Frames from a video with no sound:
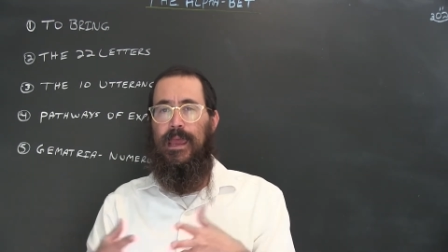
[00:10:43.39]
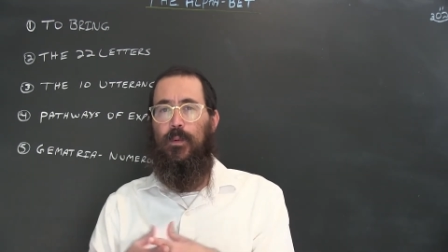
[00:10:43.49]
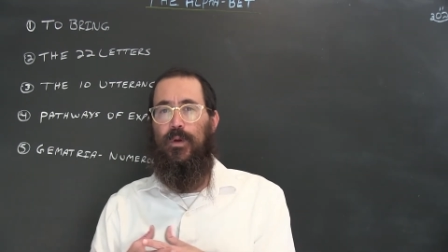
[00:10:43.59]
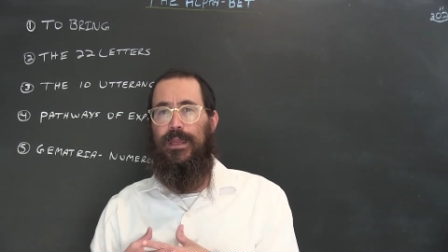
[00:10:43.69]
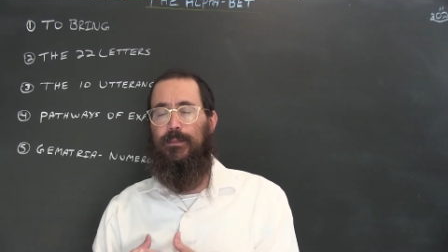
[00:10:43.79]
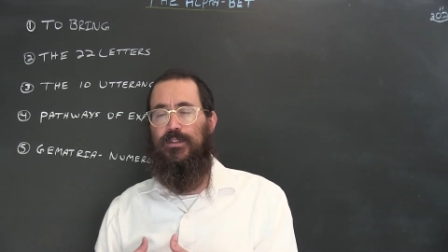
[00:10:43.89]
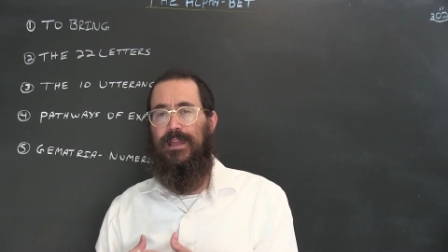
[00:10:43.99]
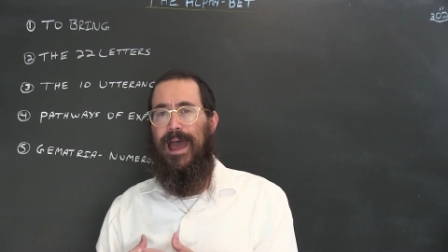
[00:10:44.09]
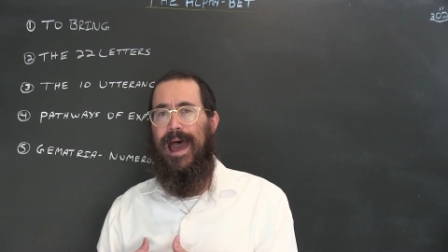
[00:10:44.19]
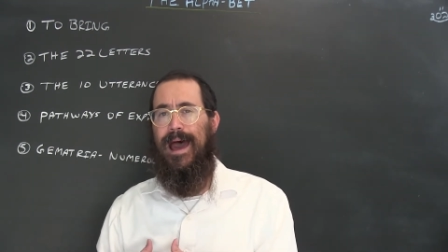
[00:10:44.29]
and we're able
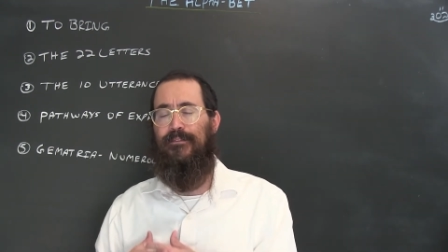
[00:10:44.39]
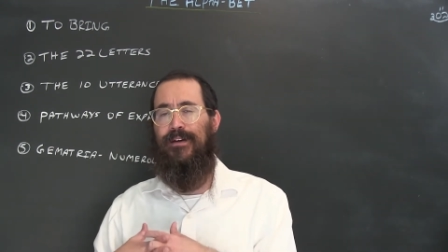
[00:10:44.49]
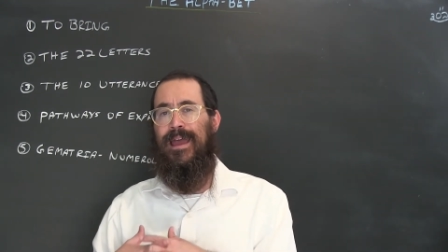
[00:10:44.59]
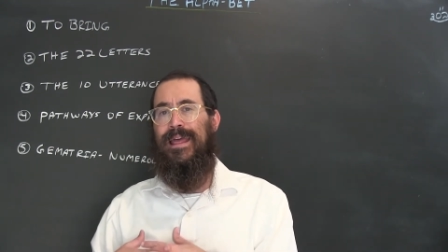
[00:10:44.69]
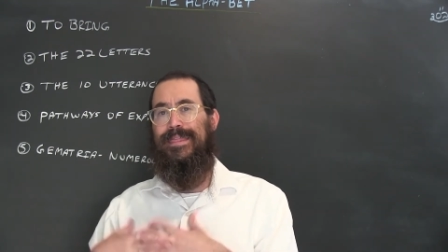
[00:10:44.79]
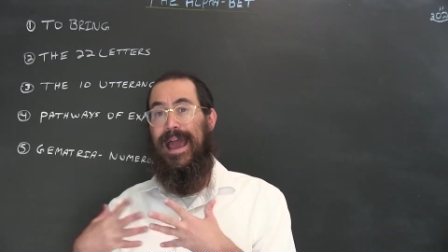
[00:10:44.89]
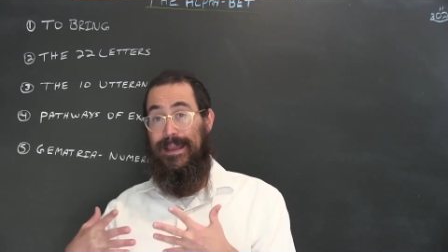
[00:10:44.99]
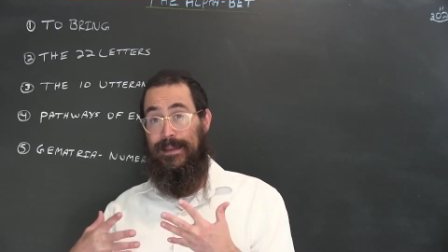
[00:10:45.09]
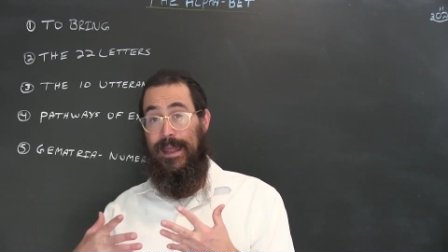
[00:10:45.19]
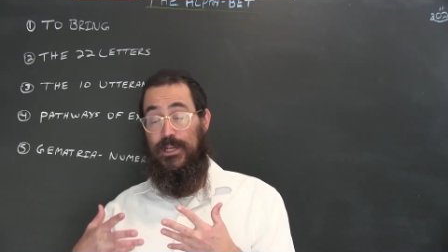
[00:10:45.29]
to have
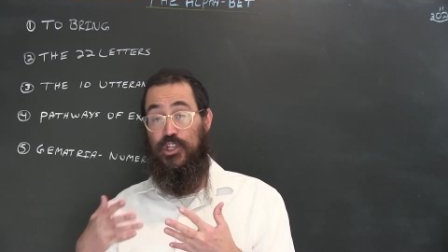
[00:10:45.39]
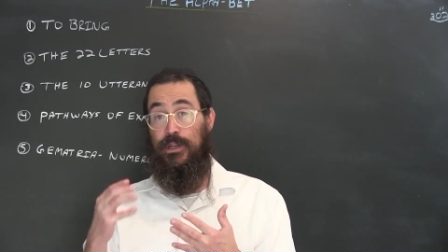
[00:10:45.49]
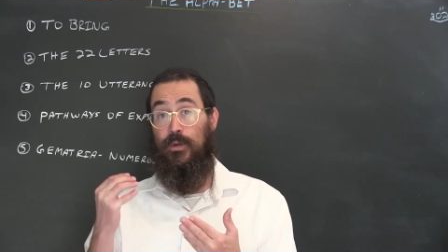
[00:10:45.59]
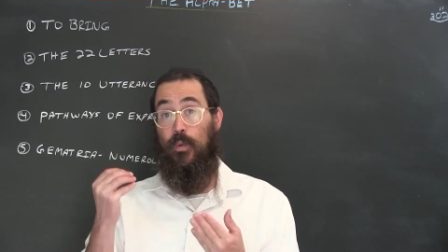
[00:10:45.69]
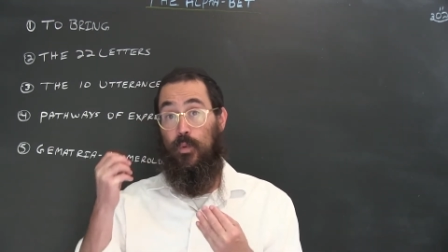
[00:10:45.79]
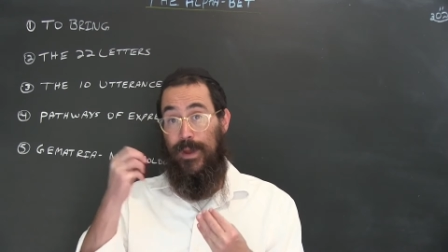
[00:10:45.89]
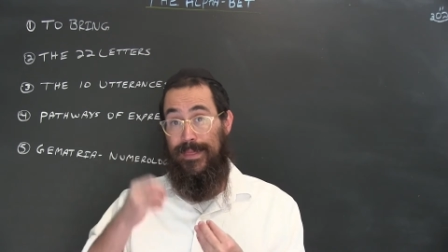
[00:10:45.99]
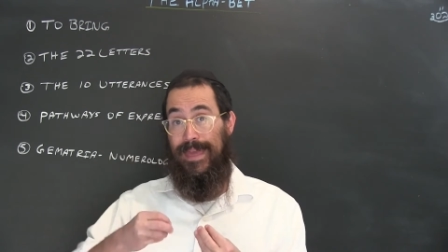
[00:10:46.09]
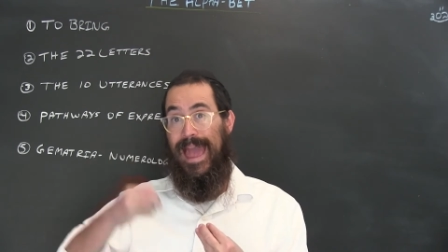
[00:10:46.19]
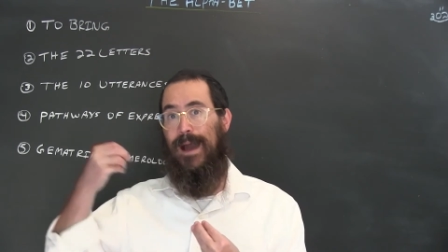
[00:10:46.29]
that connection
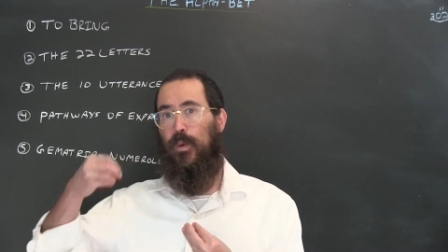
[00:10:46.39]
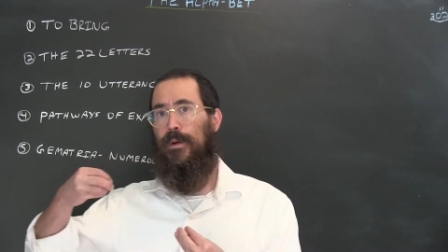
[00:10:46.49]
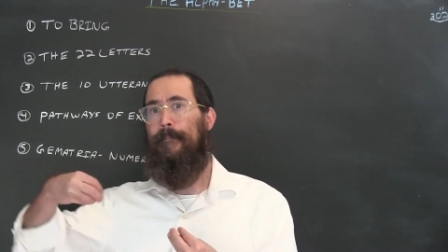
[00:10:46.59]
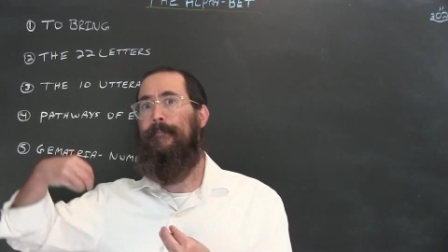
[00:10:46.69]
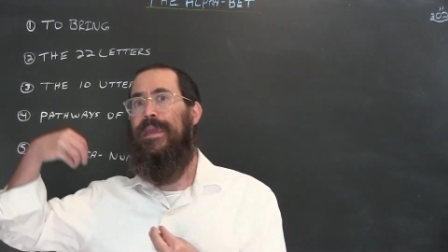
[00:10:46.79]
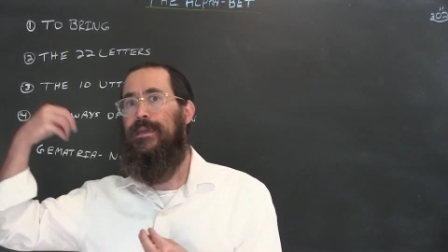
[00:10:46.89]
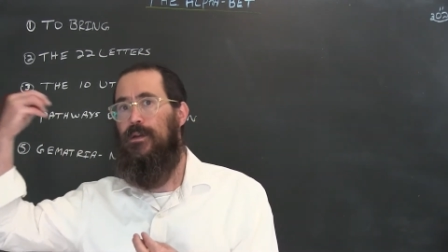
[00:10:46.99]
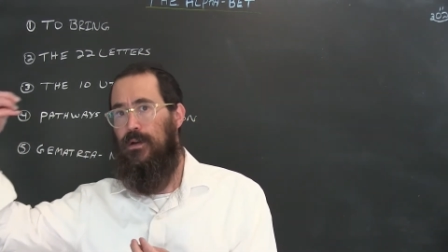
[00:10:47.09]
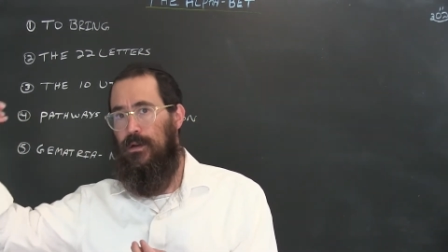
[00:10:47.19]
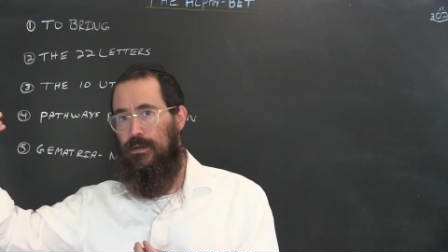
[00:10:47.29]
with our
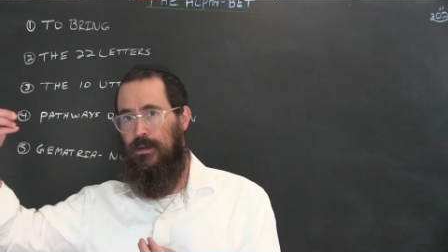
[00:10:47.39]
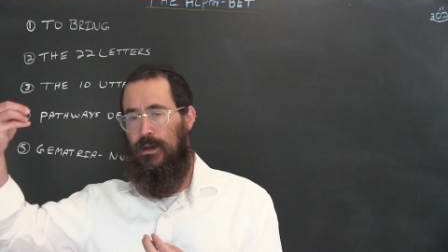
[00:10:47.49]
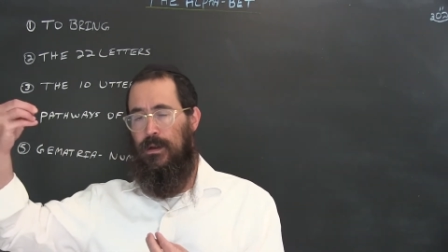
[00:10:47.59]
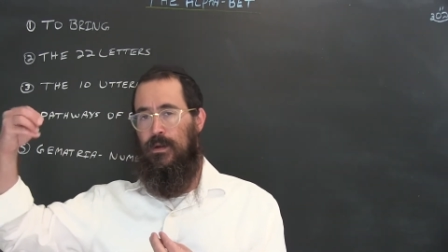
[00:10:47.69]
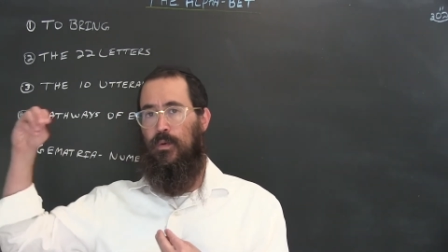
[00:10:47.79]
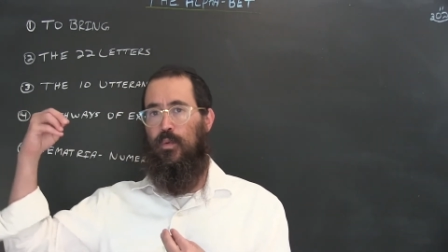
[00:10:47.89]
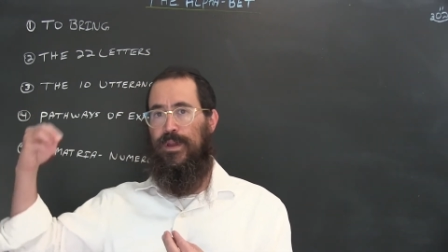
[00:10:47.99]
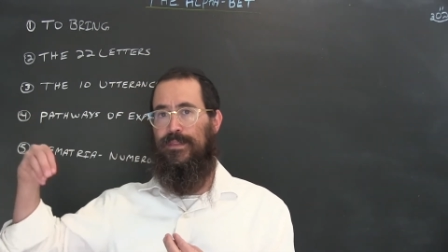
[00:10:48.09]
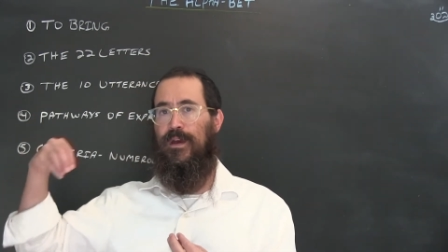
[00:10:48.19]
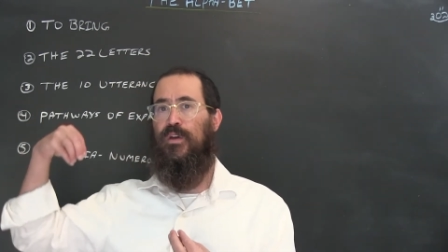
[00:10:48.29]
maker,
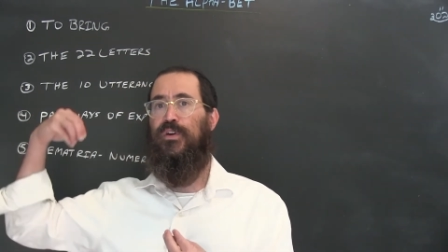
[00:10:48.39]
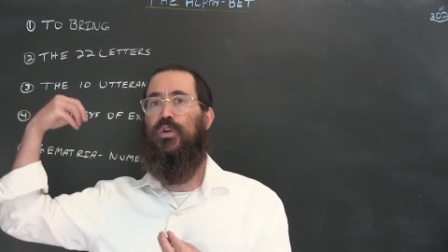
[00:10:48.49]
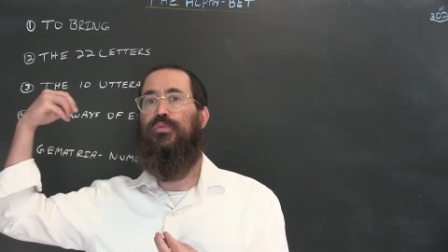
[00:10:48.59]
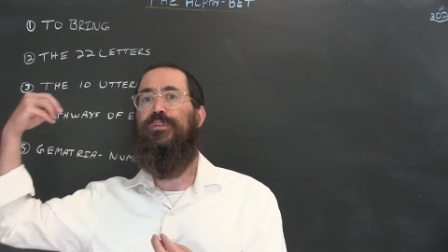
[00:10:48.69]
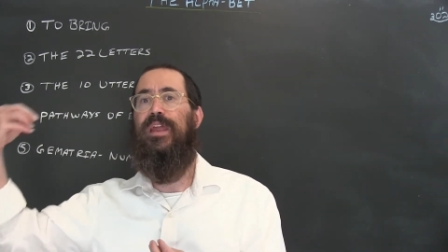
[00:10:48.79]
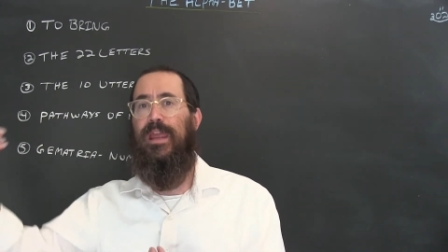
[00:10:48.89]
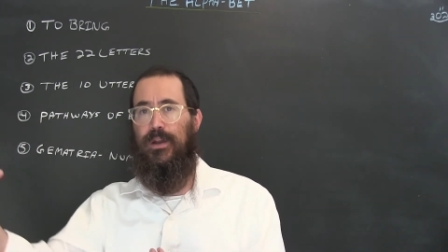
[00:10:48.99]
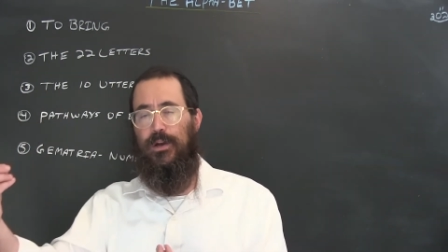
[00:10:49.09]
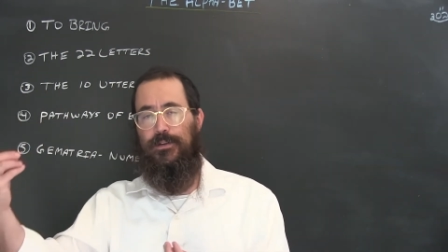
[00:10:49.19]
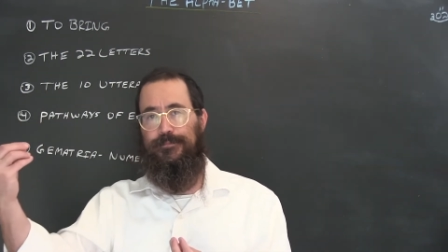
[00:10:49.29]
with the
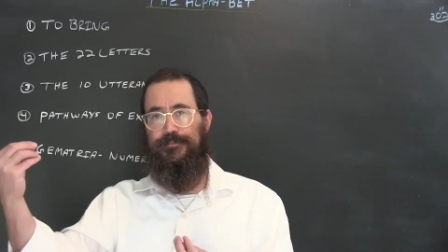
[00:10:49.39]
creator.